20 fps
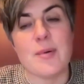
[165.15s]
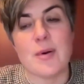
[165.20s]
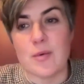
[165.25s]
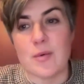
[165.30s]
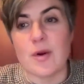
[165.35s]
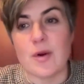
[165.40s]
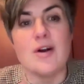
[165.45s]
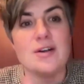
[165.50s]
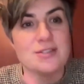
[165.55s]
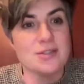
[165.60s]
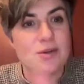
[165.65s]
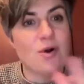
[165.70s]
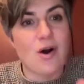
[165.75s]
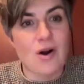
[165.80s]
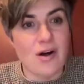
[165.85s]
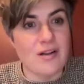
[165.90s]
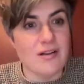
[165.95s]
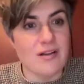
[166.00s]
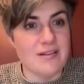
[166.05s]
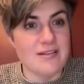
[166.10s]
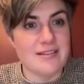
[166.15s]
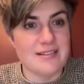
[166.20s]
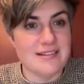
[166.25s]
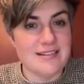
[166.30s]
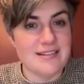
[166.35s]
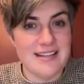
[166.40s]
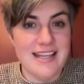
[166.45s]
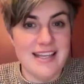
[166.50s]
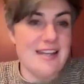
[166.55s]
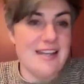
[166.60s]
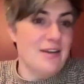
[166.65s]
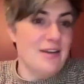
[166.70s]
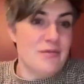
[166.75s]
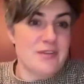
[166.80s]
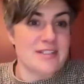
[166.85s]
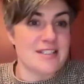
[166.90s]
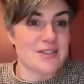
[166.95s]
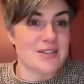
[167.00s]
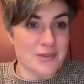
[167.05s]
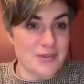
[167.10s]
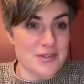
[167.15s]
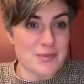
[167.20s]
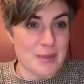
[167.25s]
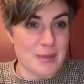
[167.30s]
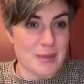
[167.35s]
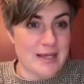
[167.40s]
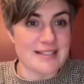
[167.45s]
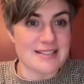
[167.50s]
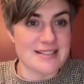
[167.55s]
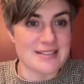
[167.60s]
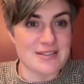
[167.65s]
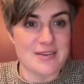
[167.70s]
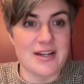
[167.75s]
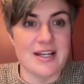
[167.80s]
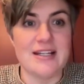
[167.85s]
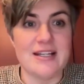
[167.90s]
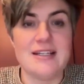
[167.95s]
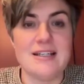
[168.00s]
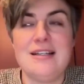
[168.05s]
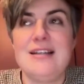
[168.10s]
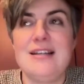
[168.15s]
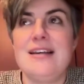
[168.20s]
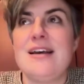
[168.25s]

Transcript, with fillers: but we're also all in a physical space, right?